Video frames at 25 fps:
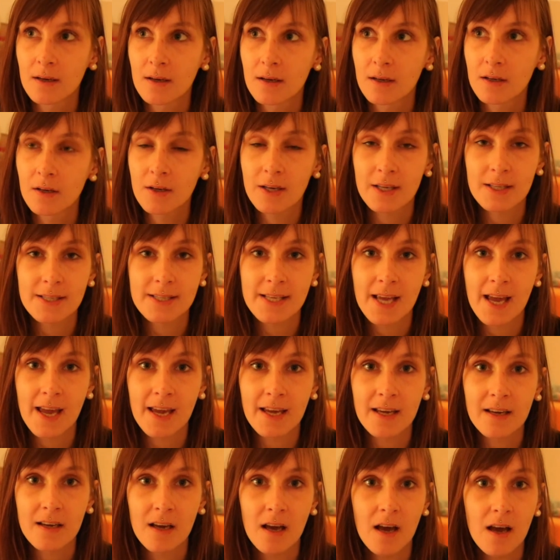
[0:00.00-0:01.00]
you can
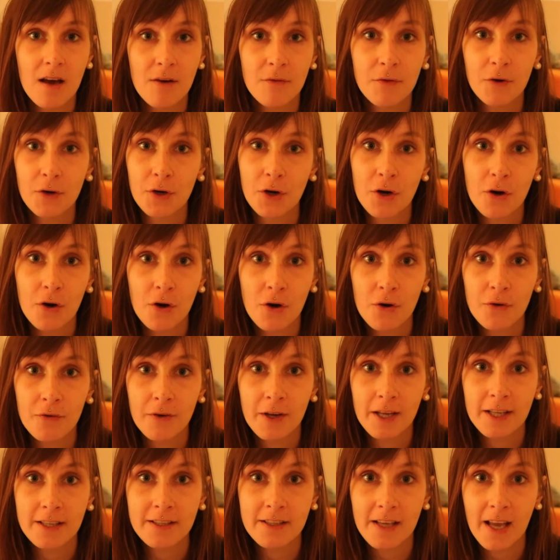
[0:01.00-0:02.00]
take a photo of
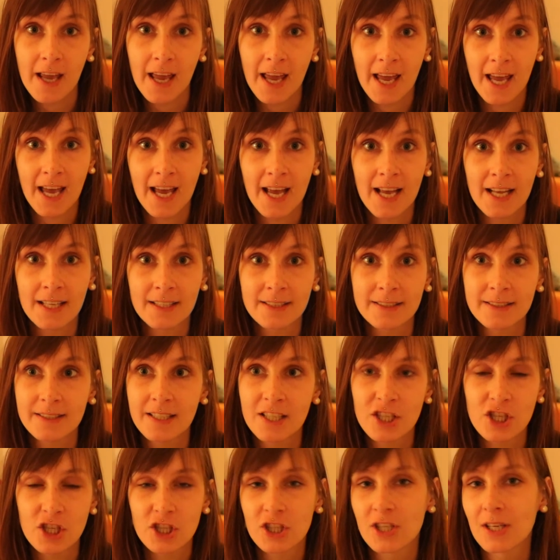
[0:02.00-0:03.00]
it and
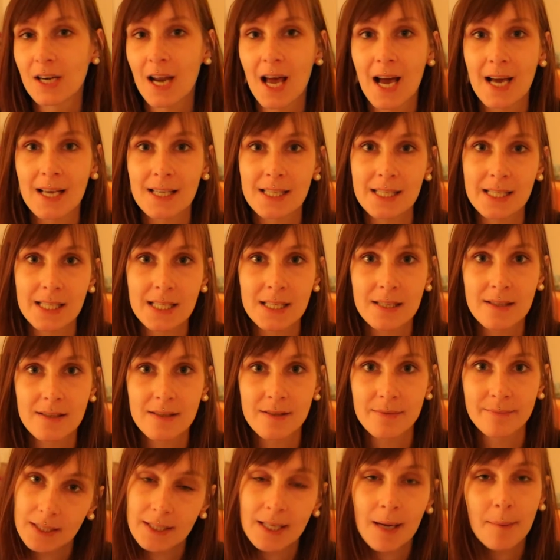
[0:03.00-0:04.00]
digitalize it.
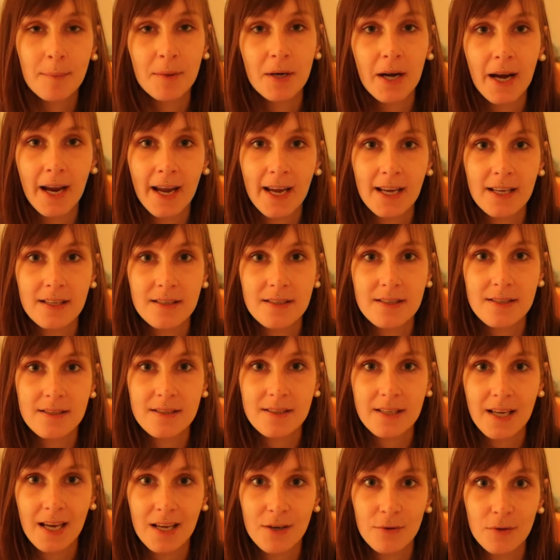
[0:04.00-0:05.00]
Number
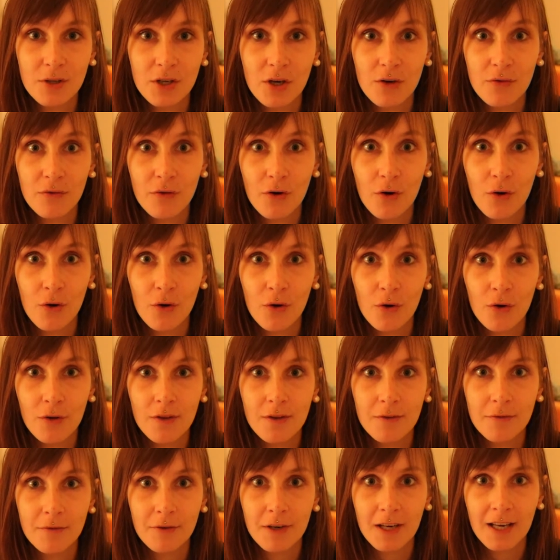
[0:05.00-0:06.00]
8, get rid of all
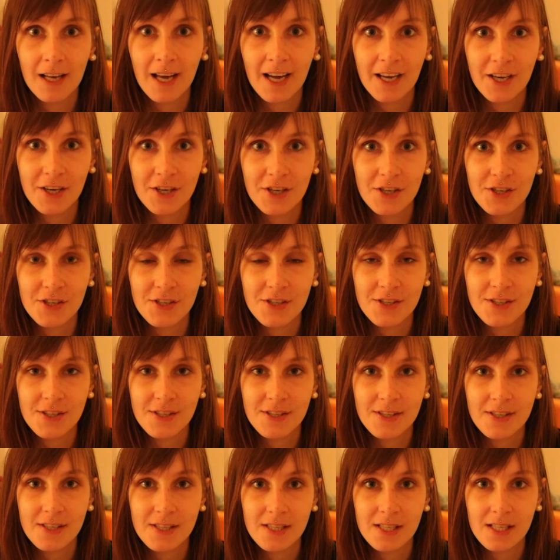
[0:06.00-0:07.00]
the
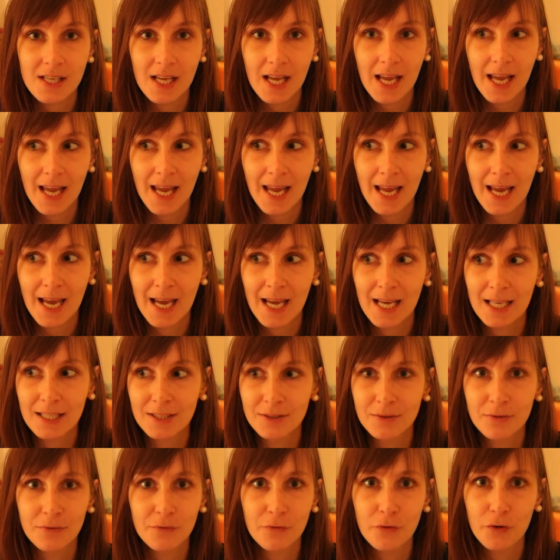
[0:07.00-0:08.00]
flyers
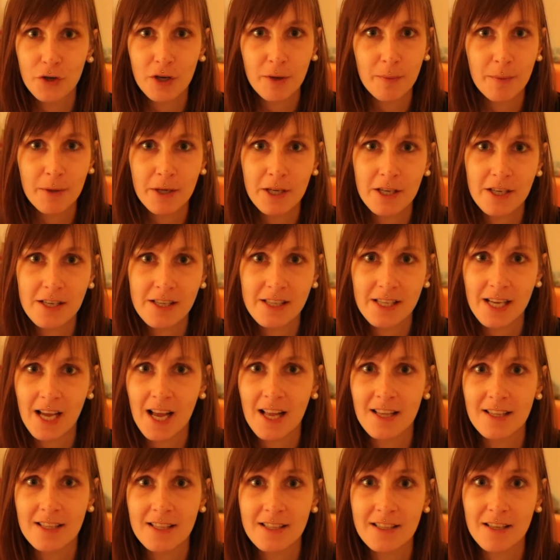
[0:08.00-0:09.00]
and freebies
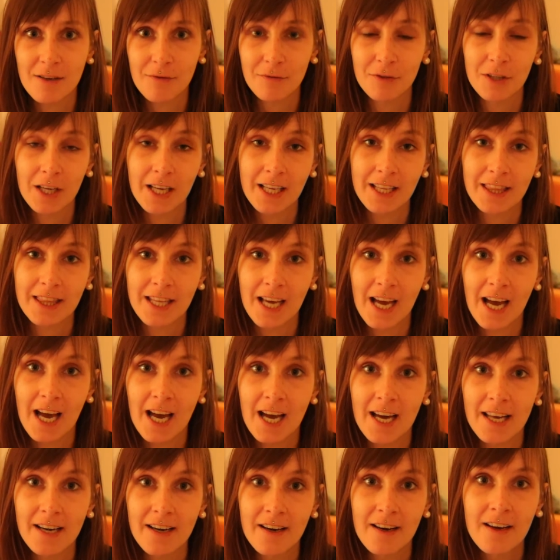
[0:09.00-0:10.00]
and stuff like
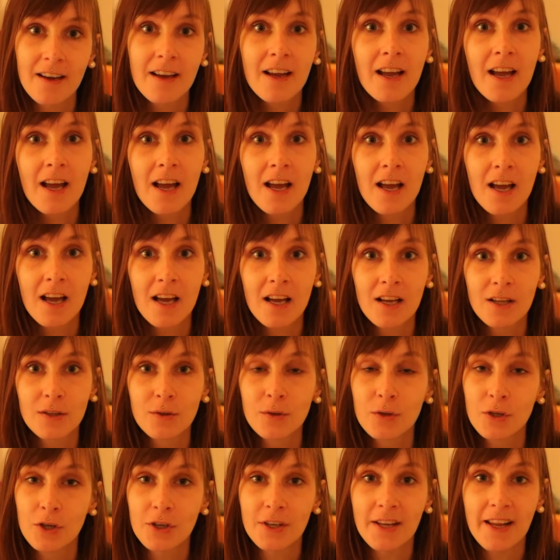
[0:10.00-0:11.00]
that.
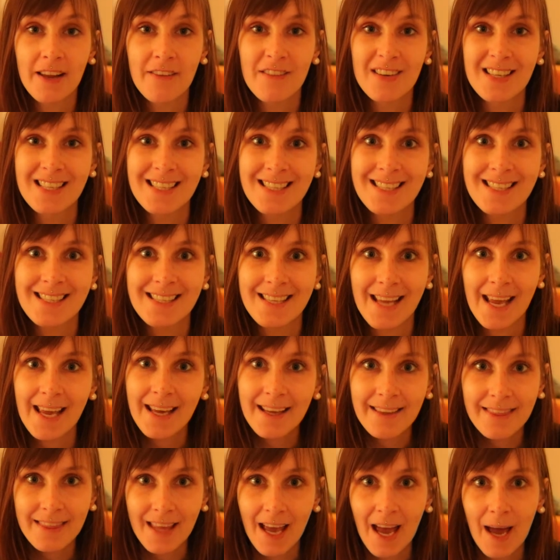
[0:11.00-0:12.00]
Do not even
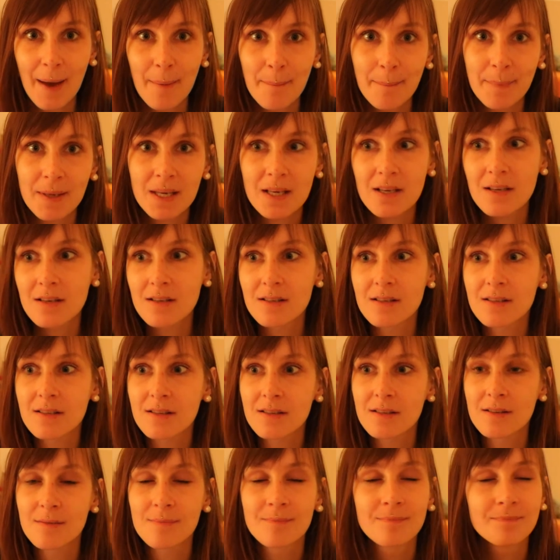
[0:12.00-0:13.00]
take them,
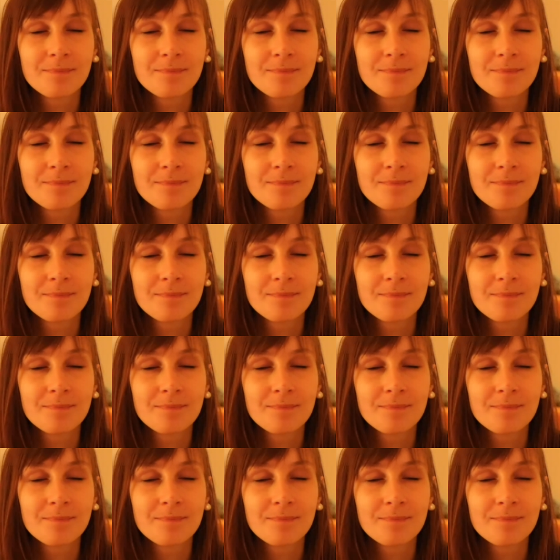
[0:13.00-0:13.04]
because